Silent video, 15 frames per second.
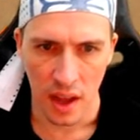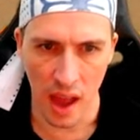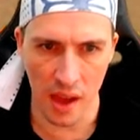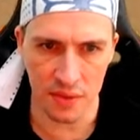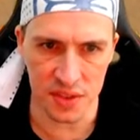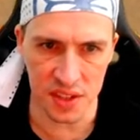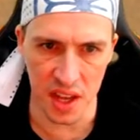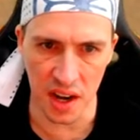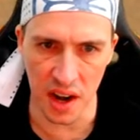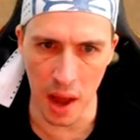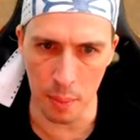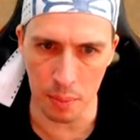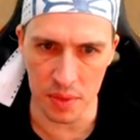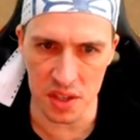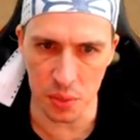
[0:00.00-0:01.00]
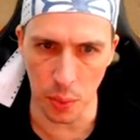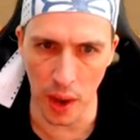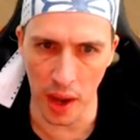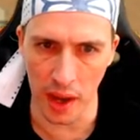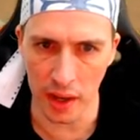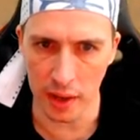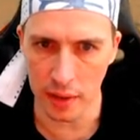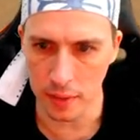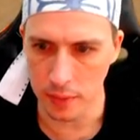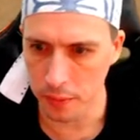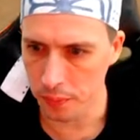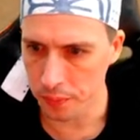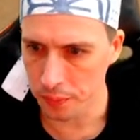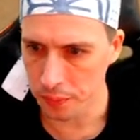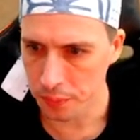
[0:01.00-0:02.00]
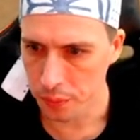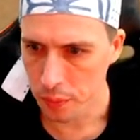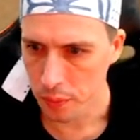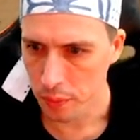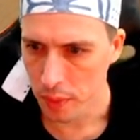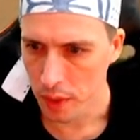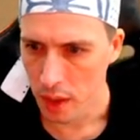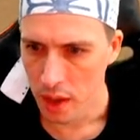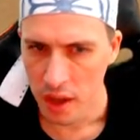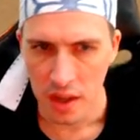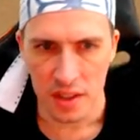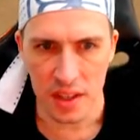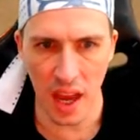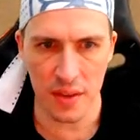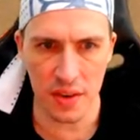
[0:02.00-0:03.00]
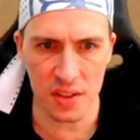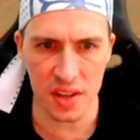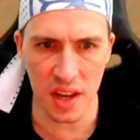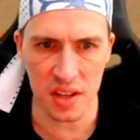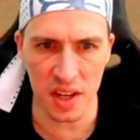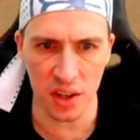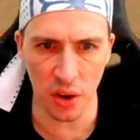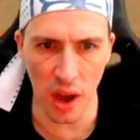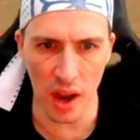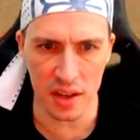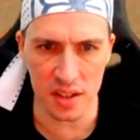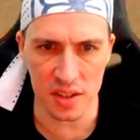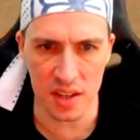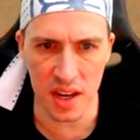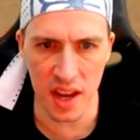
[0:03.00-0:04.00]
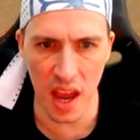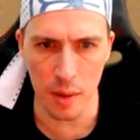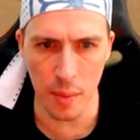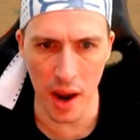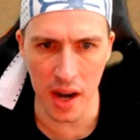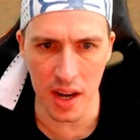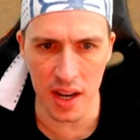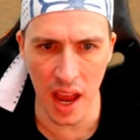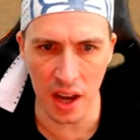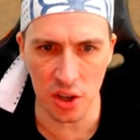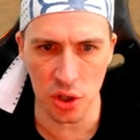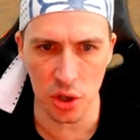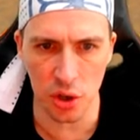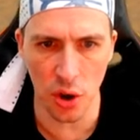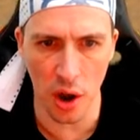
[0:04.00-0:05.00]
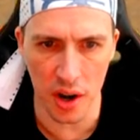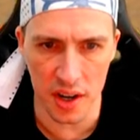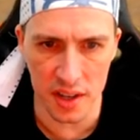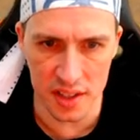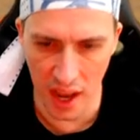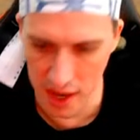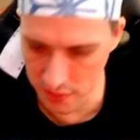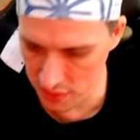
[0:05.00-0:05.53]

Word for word: set it up this way. David says he'd like to see Animaniacs. You got it, David.